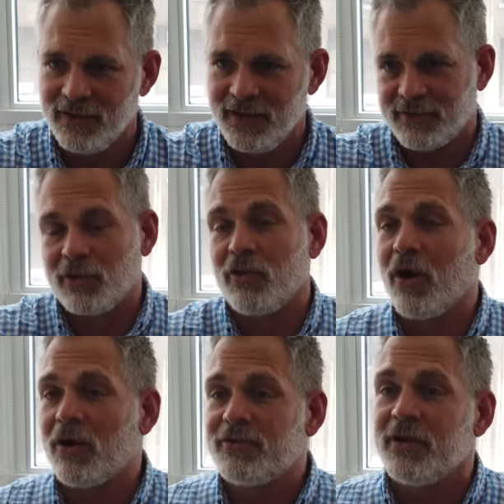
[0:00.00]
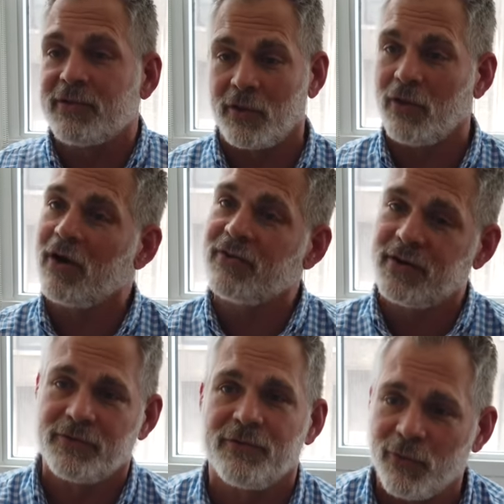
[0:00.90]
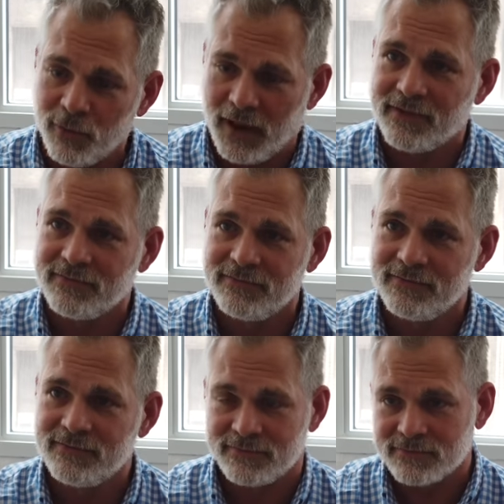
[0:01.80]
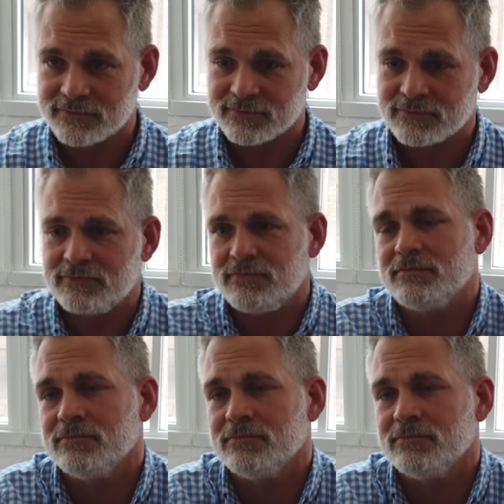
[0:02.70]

it's a large, it's a large digital format. Yeah, it makes sense.